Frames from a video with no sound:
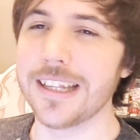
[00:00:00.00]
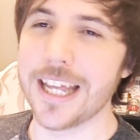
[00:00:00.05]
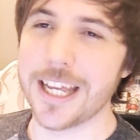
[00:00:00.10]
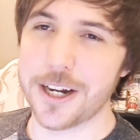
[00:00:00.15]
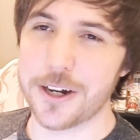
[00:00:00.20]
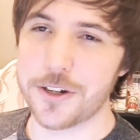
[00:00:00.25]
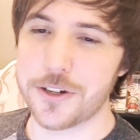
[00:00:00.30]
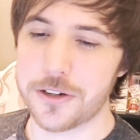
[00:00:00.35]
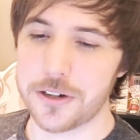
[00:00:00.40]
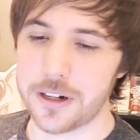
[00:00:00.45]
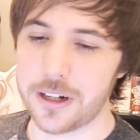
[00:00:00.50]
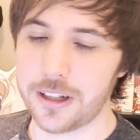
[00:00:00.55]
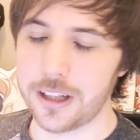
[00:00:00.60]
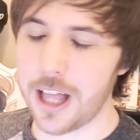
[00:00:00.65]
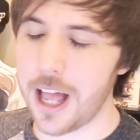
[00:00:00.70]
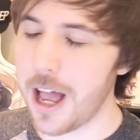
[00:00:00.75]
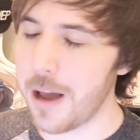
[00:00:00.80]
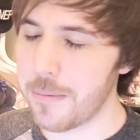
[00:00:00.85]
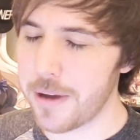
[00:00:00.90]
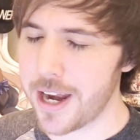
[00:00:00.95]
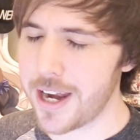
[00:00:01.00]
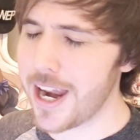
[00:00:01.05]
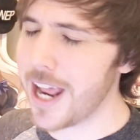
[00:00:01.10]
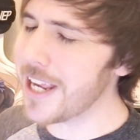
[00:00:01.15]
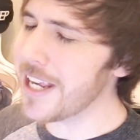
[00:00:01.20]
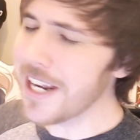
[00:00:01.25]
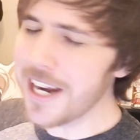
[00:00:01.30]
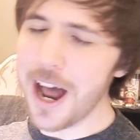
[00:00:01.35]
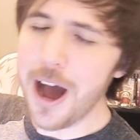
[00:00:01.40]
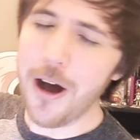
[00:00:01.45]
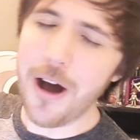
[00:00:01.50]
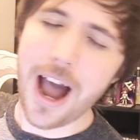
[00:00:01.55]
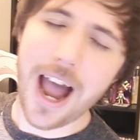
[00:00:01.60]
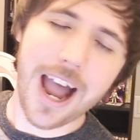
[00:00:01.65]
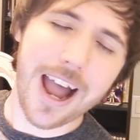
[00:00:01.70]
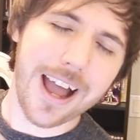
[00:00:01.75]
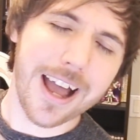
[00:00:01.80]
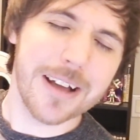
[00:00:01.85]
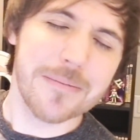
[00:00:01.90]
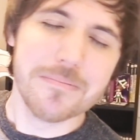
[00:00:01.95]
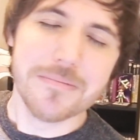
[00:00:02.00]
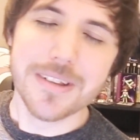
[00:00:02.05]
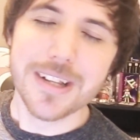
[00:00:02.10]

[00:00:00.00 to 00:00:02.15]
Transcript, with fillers: Literature Club, and you know, I,